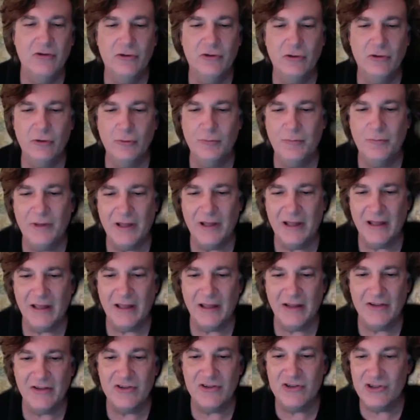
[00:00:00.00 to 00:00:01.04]
to
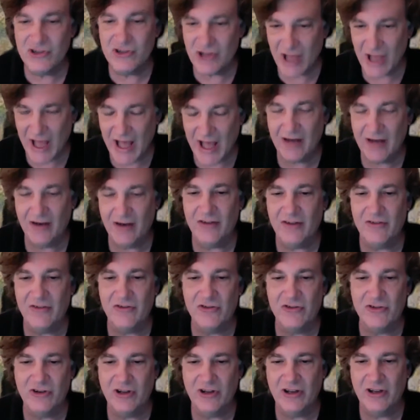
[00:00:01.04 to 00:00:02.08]
be
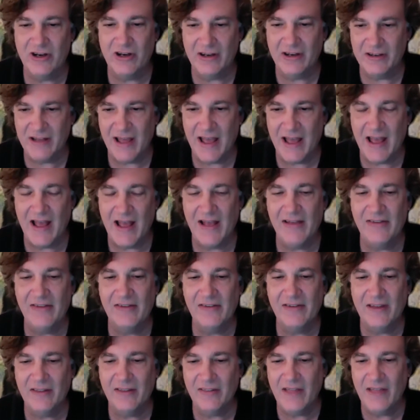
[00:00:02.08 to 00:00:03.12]
challenged in a
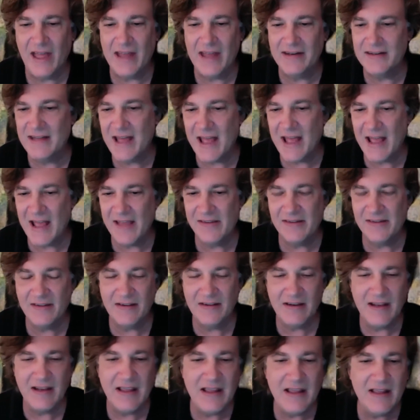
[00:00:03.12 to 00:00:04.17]
task, and that task
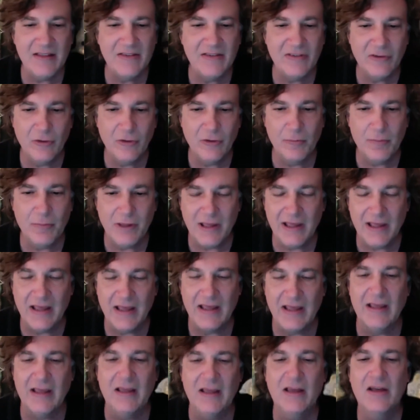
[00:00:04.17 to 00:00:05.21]
needs to
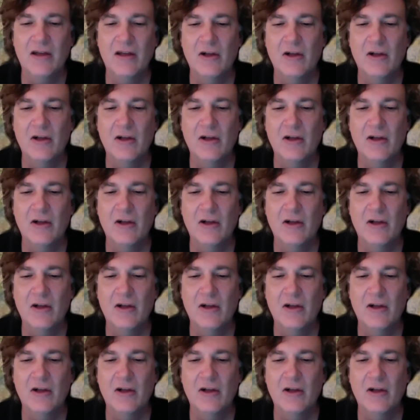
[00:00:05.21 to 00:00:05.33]
be